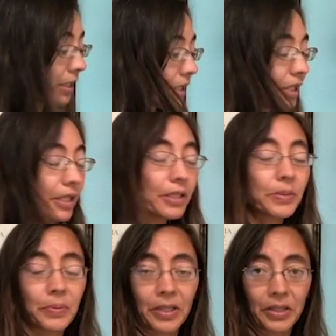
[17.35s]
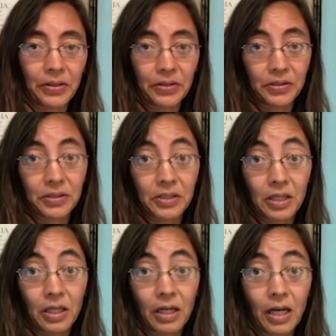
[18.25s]
It is where there's
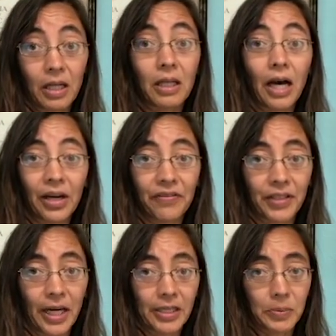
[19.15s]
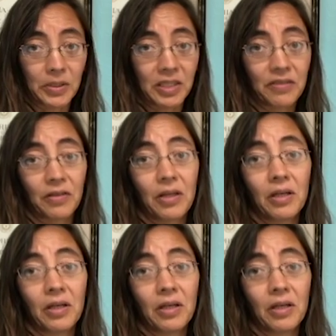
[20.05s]
a lot of attachments